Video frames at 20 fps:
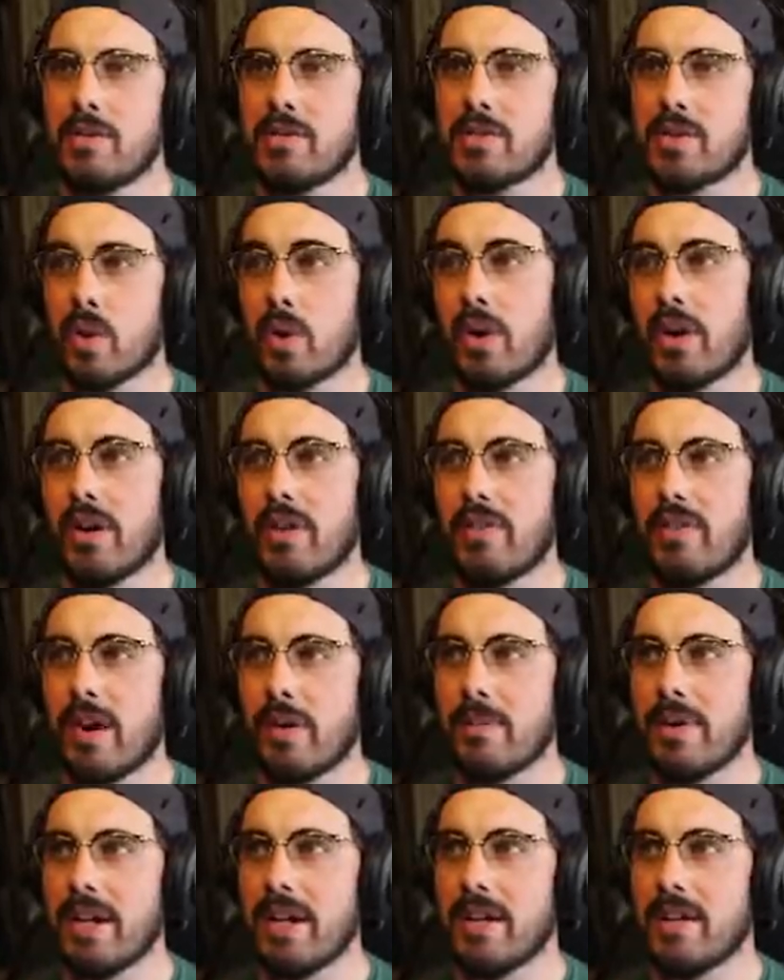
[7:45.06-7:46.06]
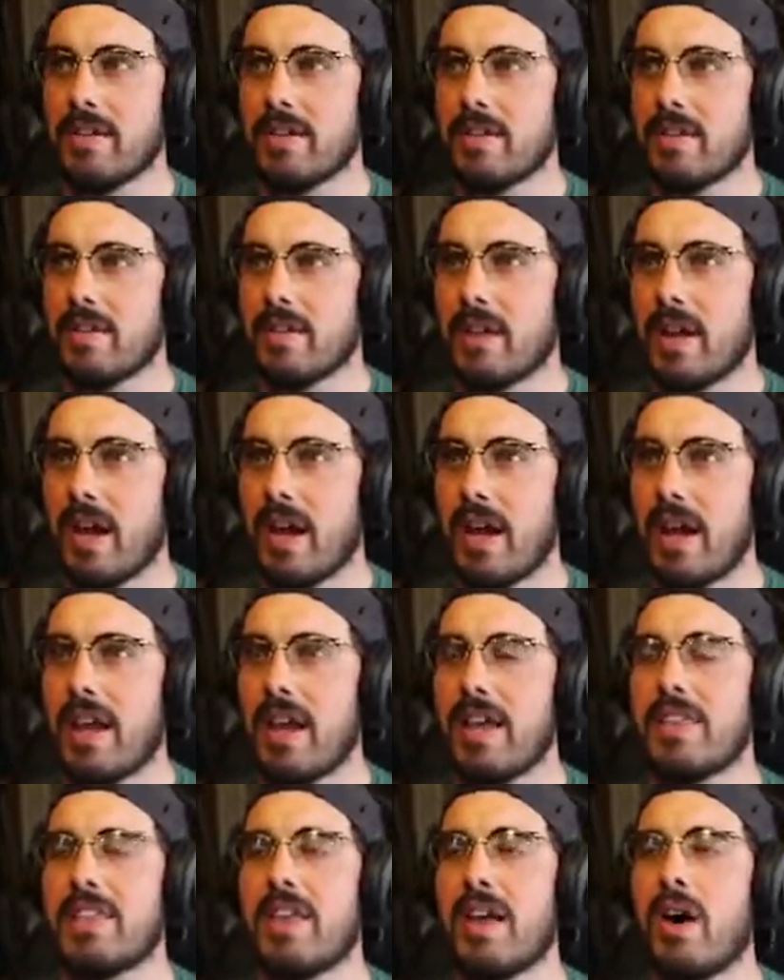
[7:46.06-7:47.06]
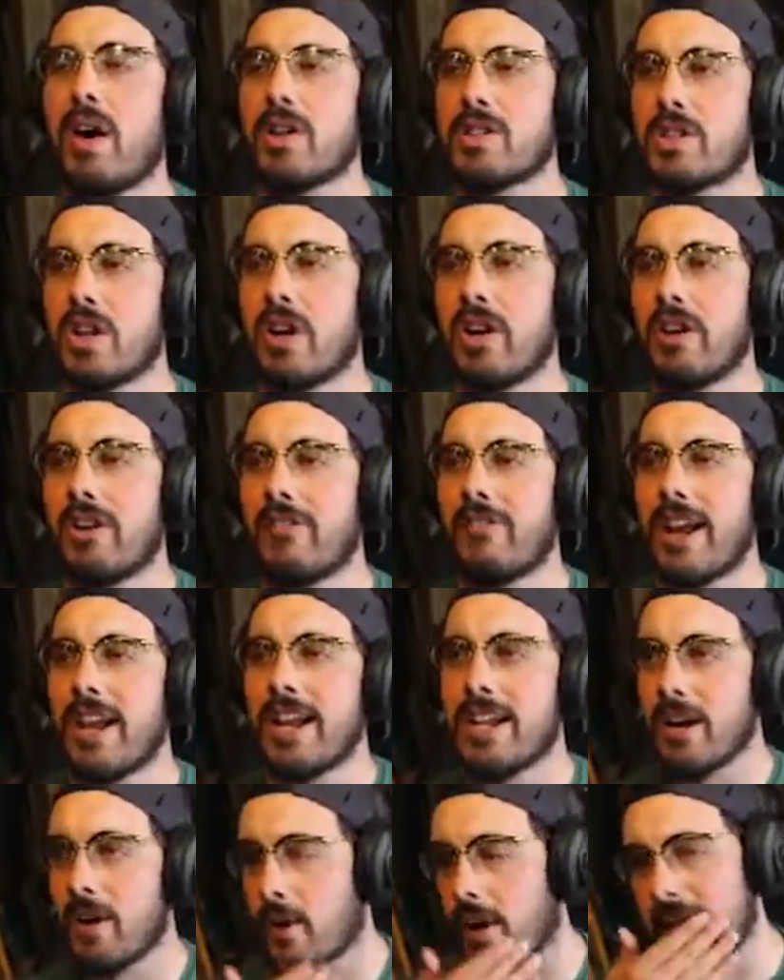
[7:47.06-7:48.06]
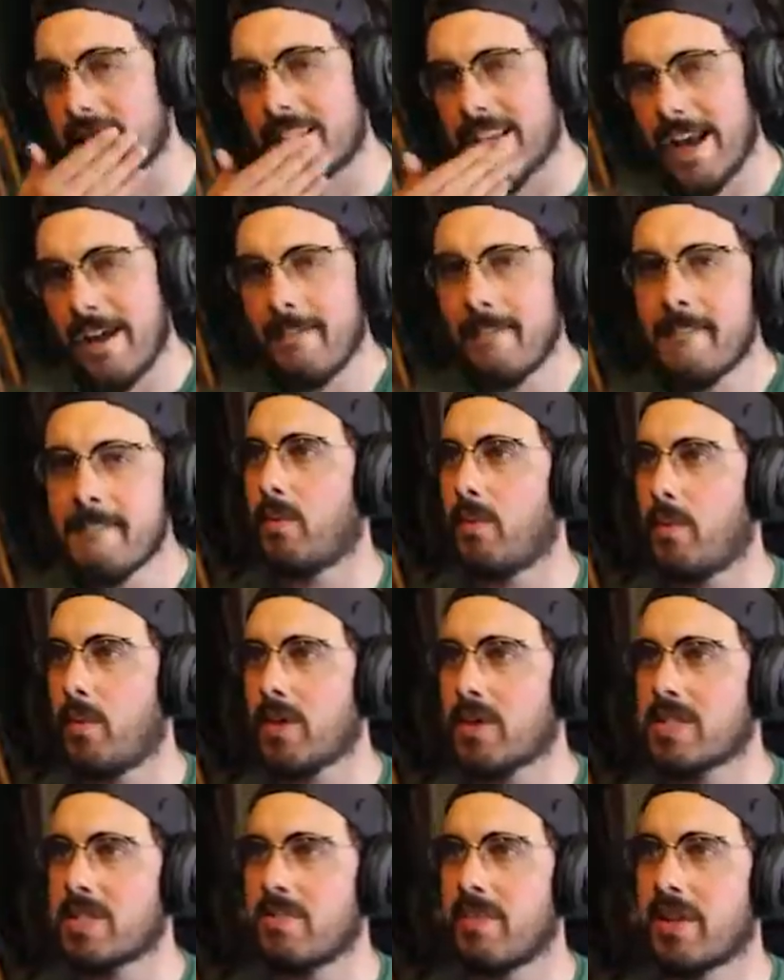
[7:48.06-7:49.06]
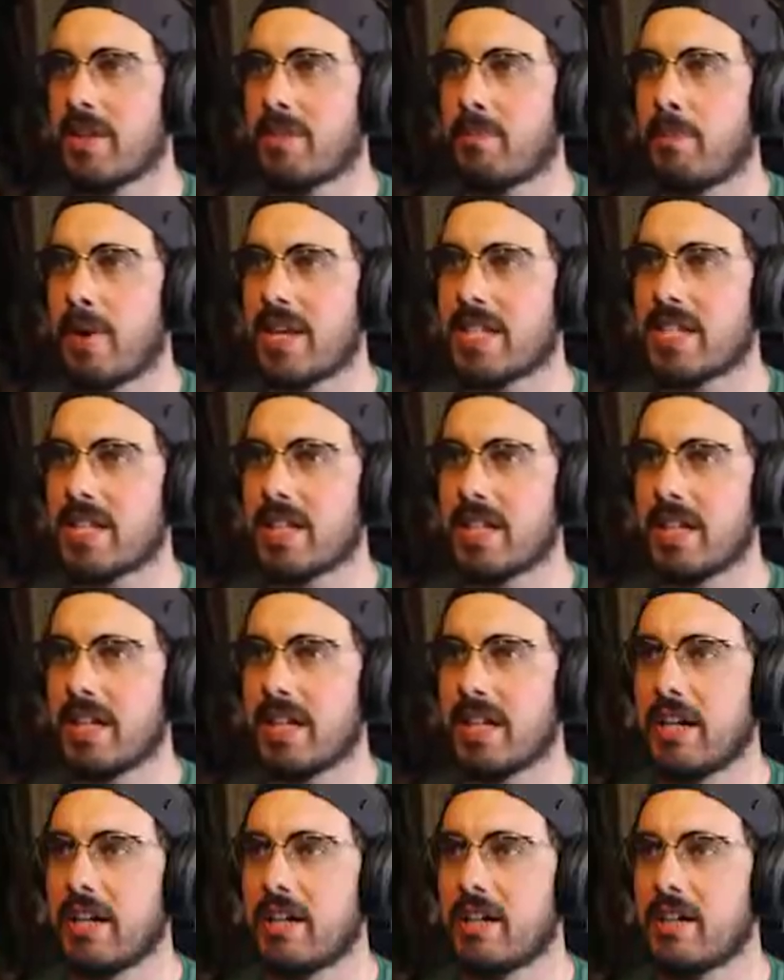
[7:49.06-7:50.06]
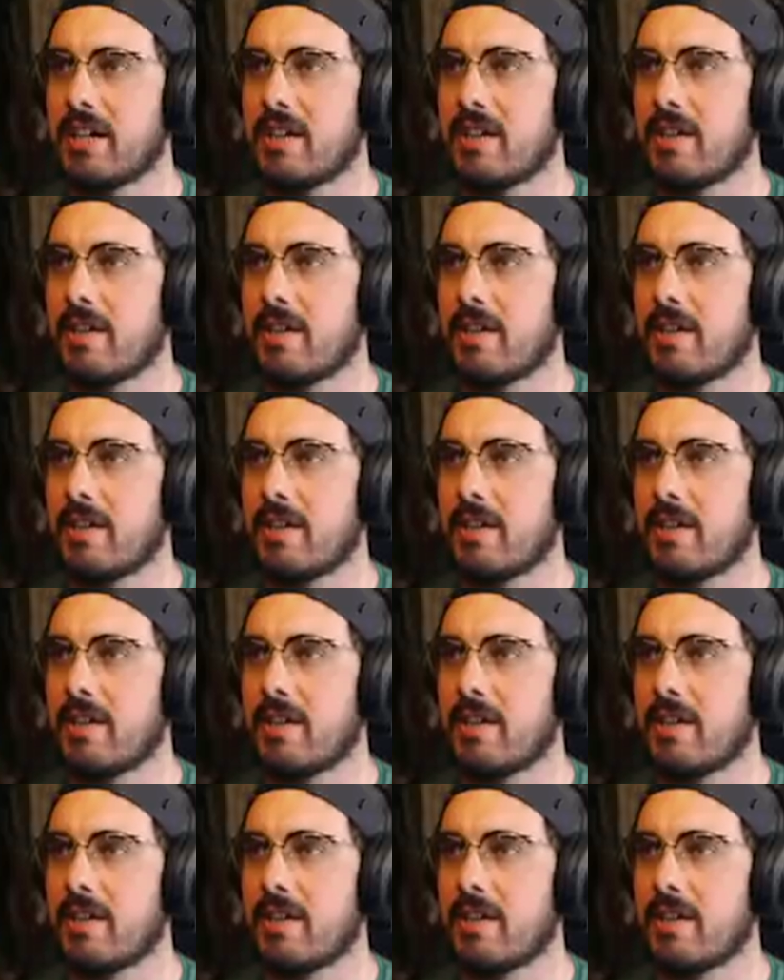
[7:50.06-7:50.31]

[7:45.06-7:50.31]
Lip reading: Sort of. I mean, the alternative ending was Will Smith basically